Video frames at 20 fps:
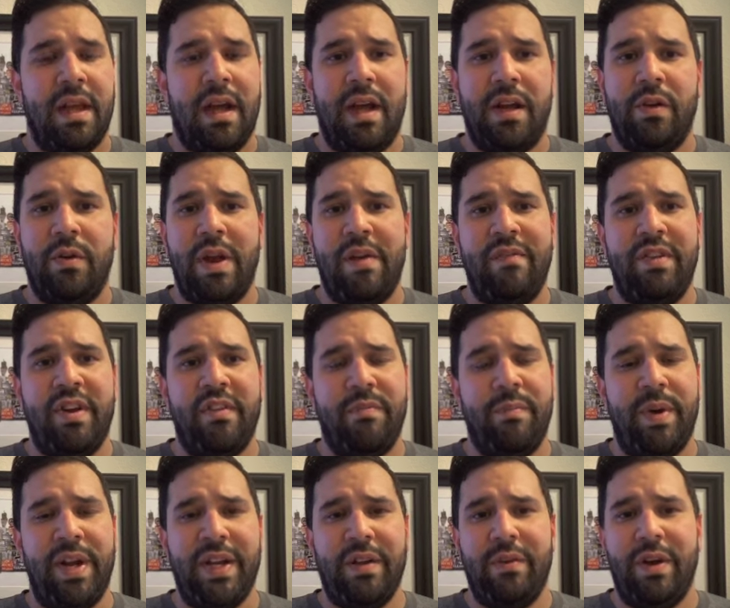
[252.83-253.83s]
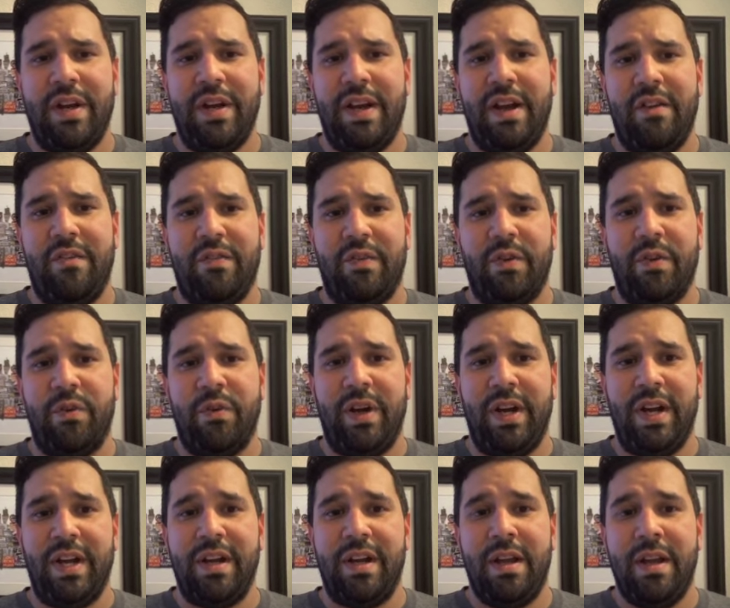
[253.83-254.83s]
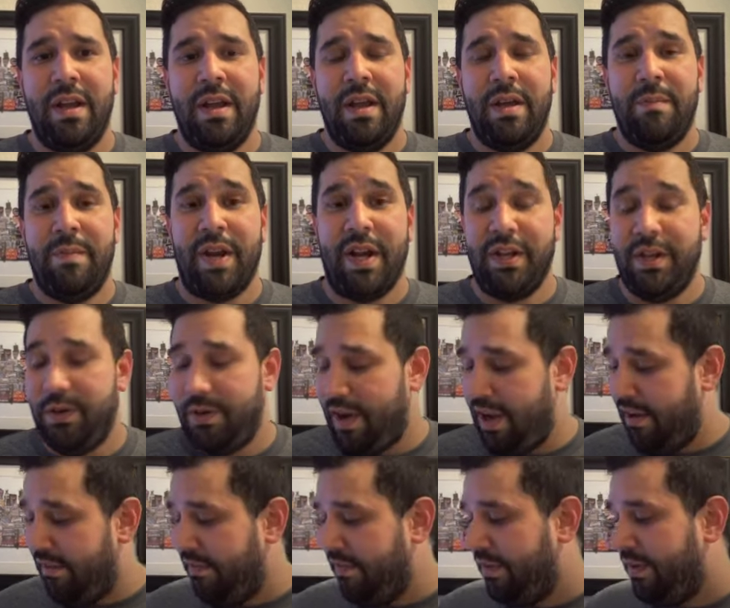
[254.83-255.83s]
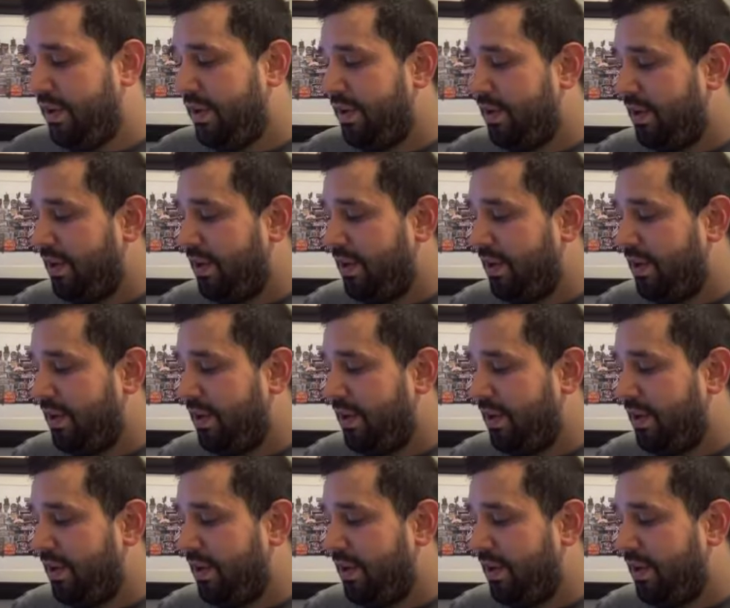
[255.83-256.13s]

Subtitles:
I don't have enough money right now for a ring, but I do have a